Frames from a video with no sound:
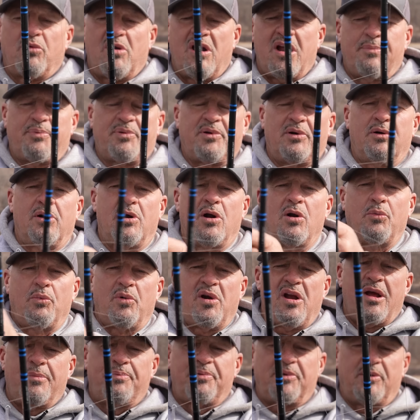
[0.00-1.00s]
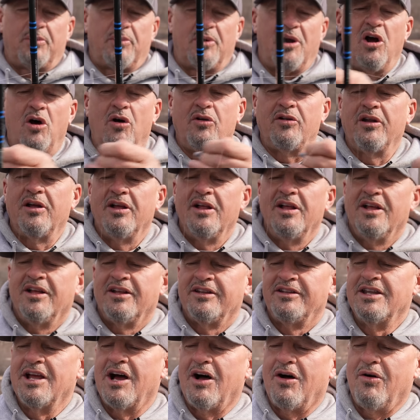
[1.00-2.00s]
wrap it around, wrap it around.
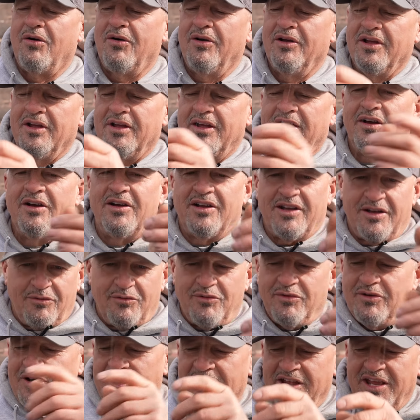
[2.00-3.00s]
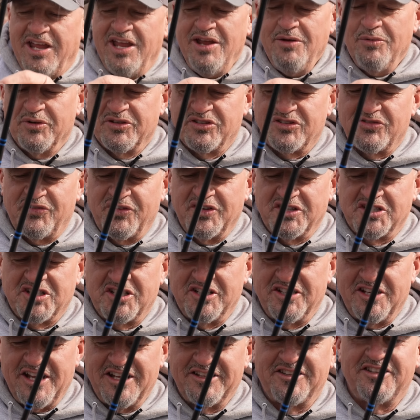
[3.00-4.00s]
Now, he was
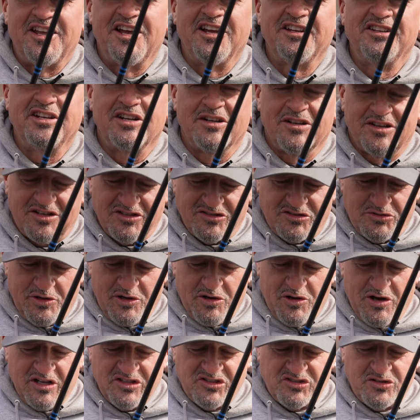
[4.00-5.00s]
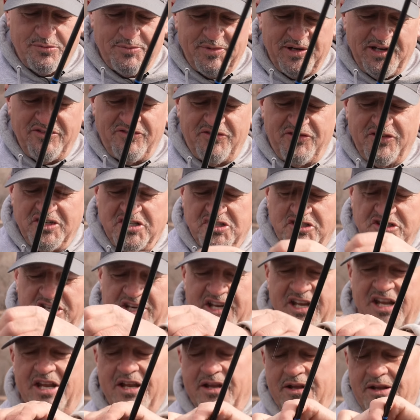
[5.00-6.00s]
fishing at the end here because we caught so many fish
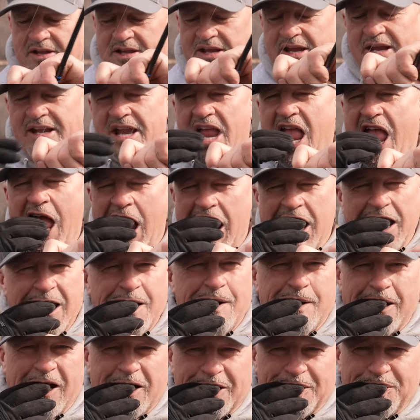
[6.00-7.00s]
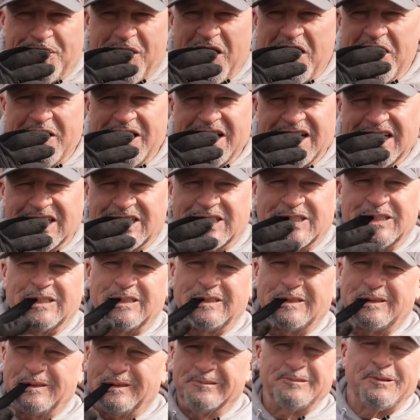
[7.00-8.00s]
today, and he had a very
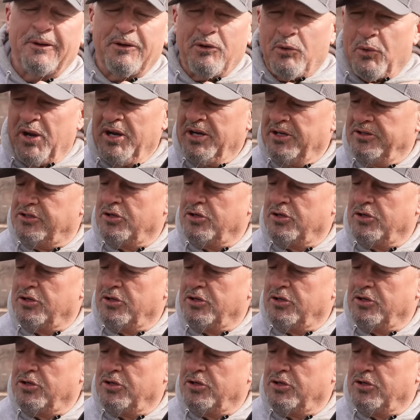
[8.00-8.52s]
interesting way to